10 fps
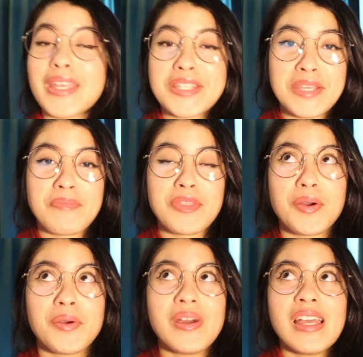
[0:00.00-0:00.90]
Tip
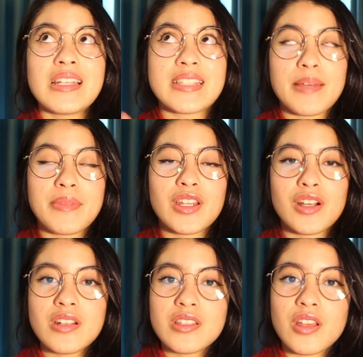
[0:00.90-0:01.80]
though,
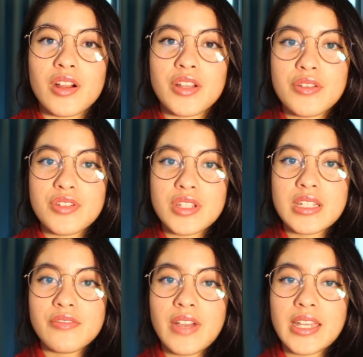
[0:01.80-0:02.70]
seminars are usually
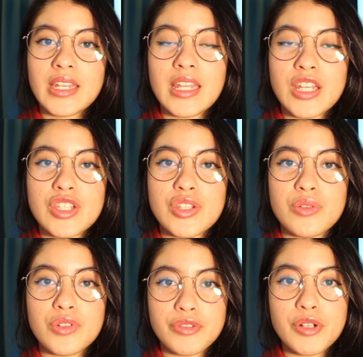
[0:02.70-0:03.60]
divided
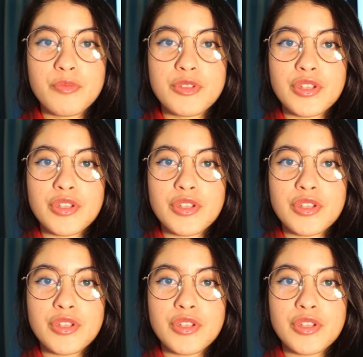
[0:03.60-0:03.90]
into groups,